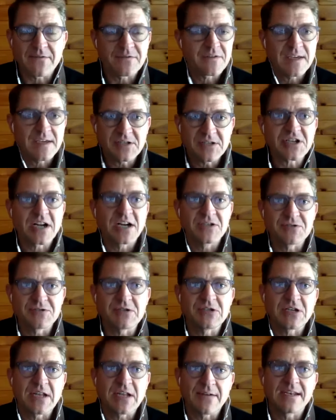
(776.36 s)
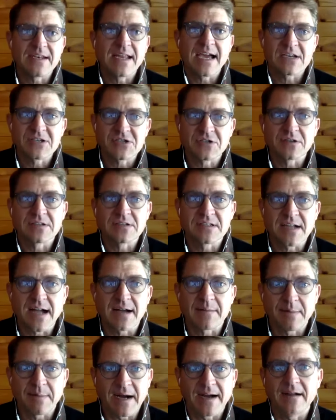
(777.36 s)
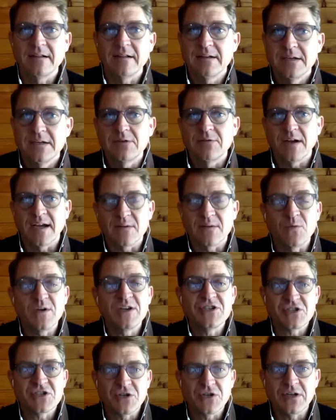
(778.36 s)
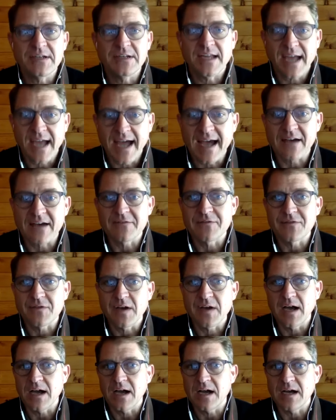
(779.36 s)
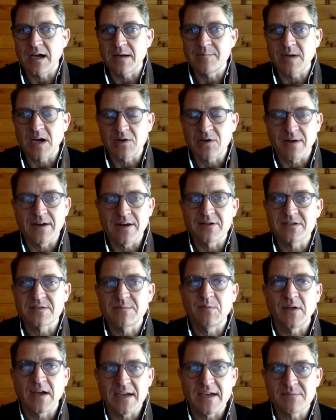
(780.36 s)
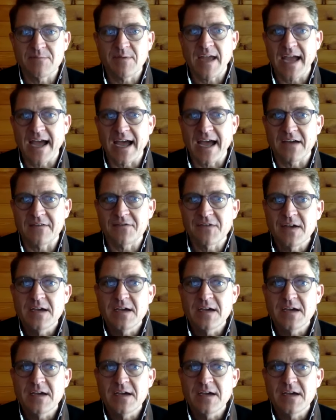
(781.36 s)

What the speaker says: each country should have a national stockpile. Right. We should have a greater supply than we have,